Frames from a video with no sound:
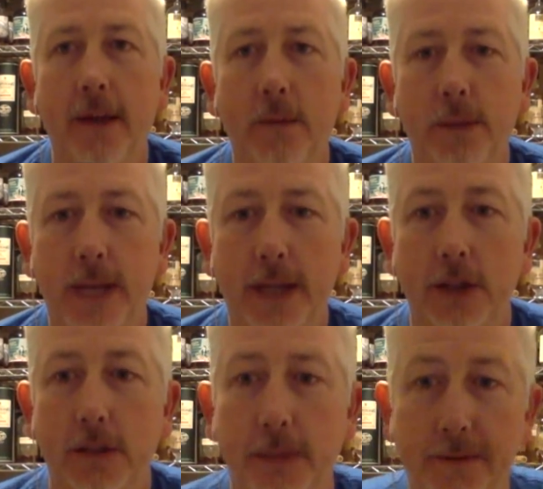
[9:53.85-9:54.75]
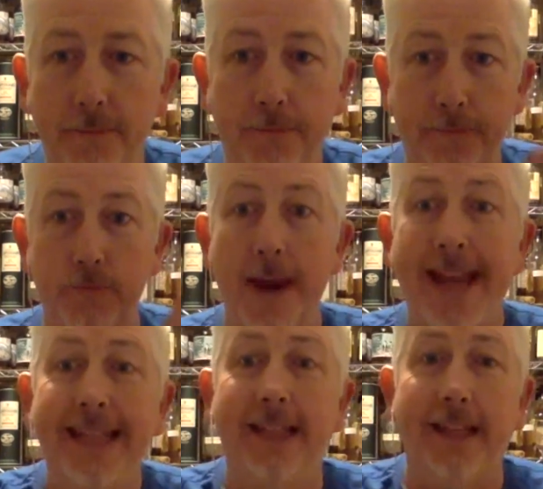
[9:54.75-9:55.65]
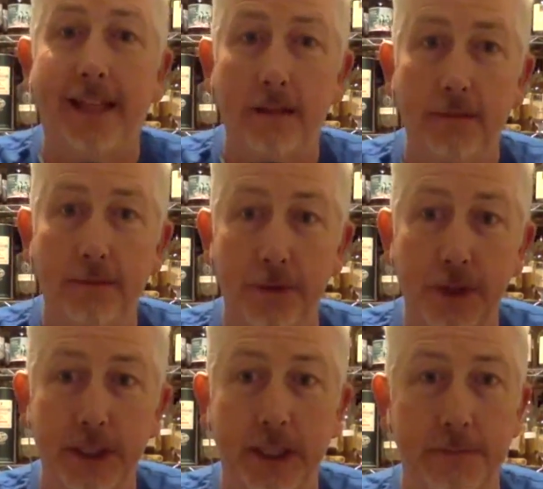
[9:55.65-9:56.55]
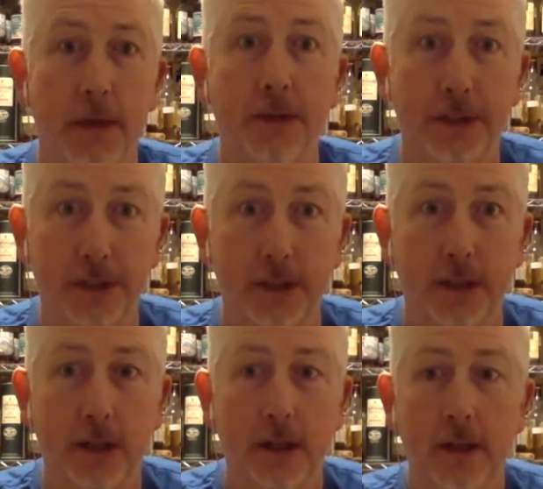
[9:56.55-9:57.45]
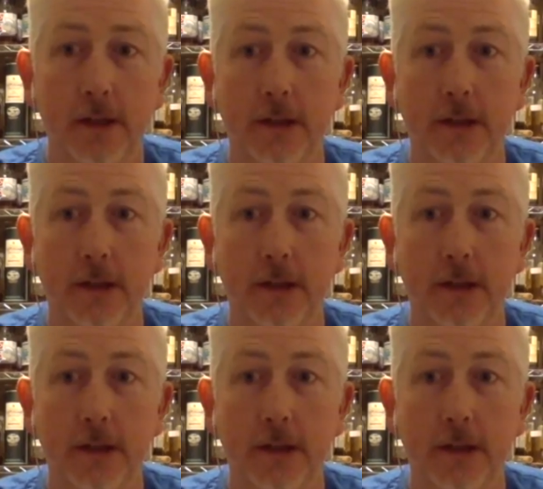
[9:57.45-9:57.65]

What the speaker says: we'd actually been friendly for 6 months. So as